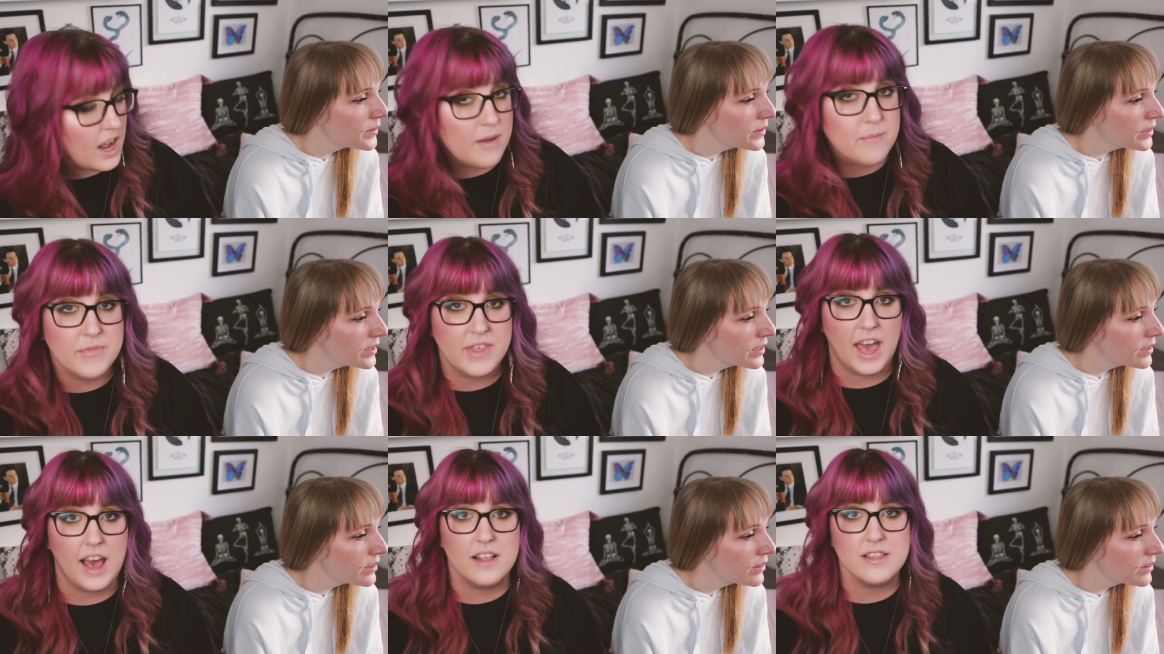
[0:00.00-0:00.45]
Speaker 1: Okay.
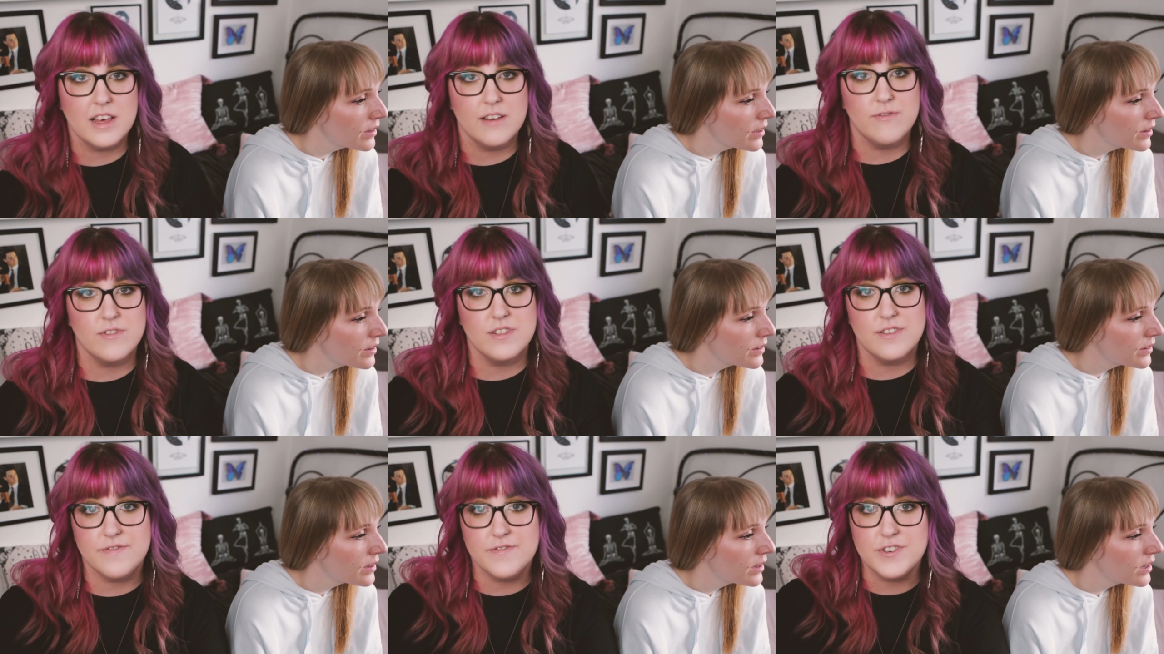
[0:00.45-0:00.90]
I'm that
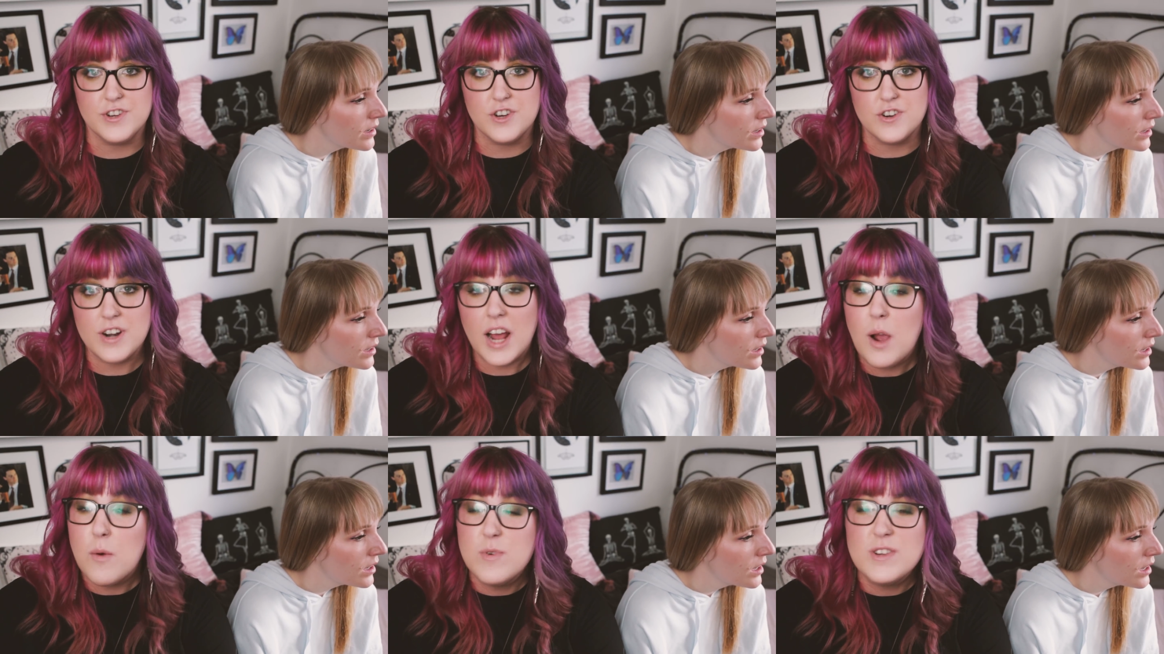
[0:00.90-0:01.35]
level of
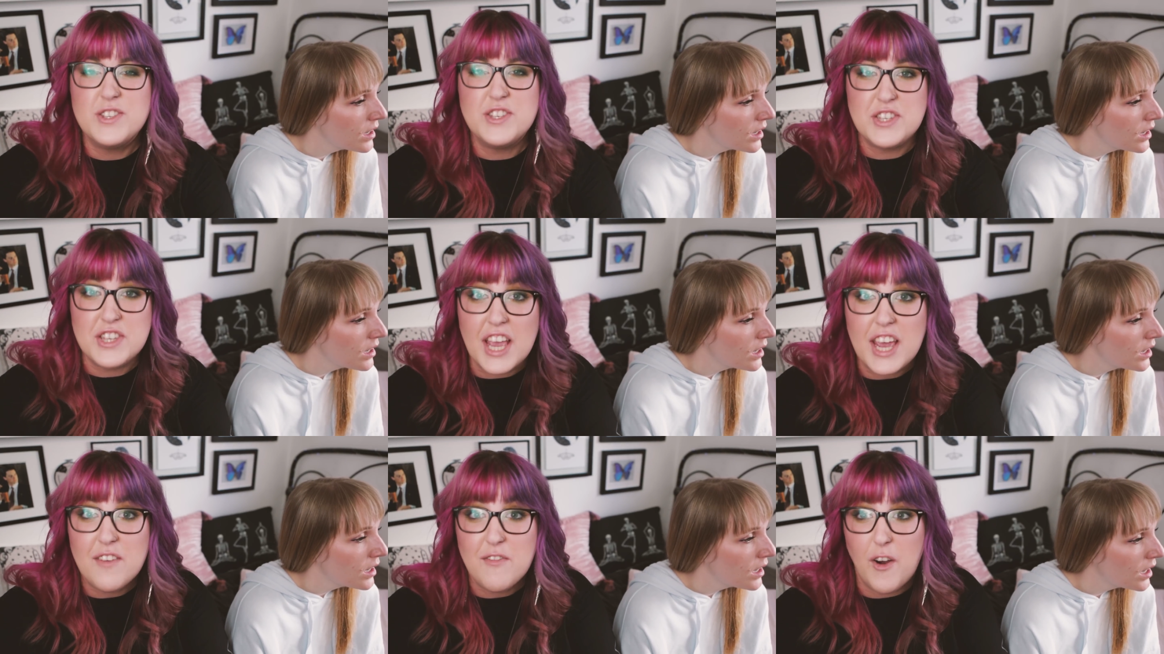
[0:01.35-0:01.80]
nerd. I would
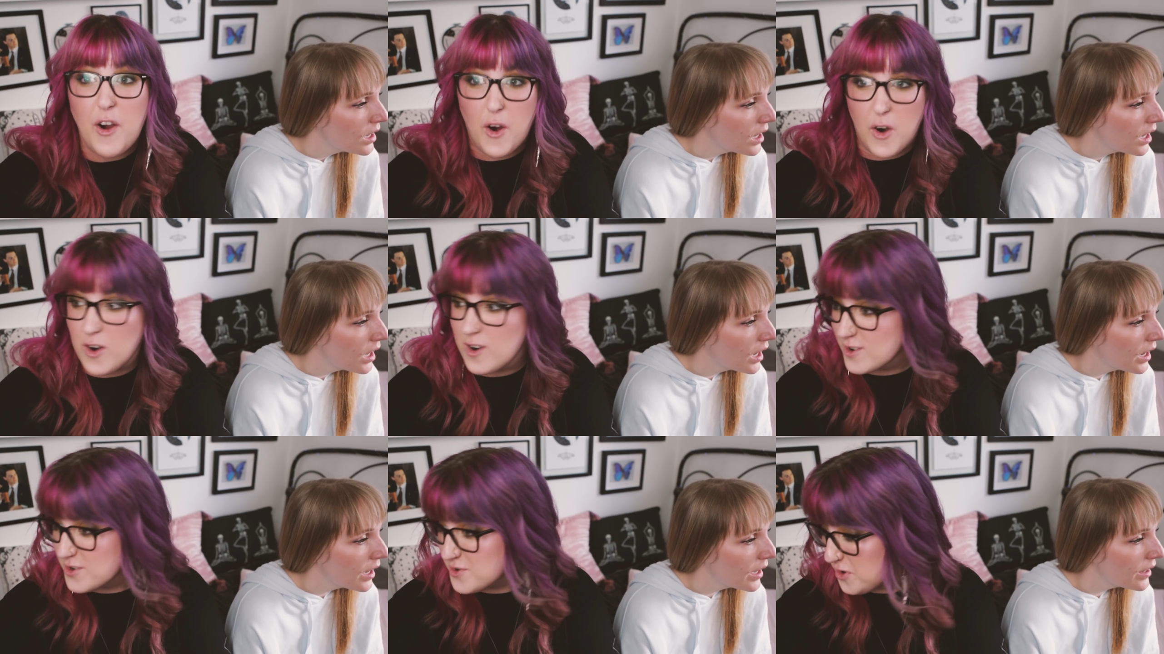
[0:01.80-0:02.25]
save a
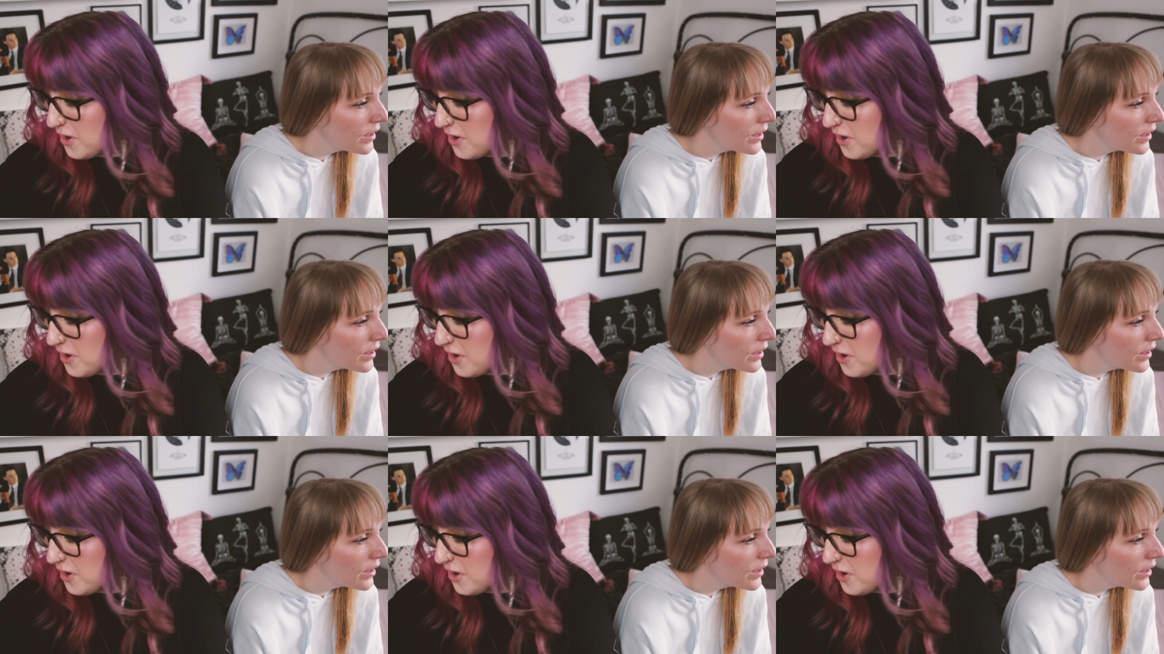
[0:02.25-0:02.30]
hard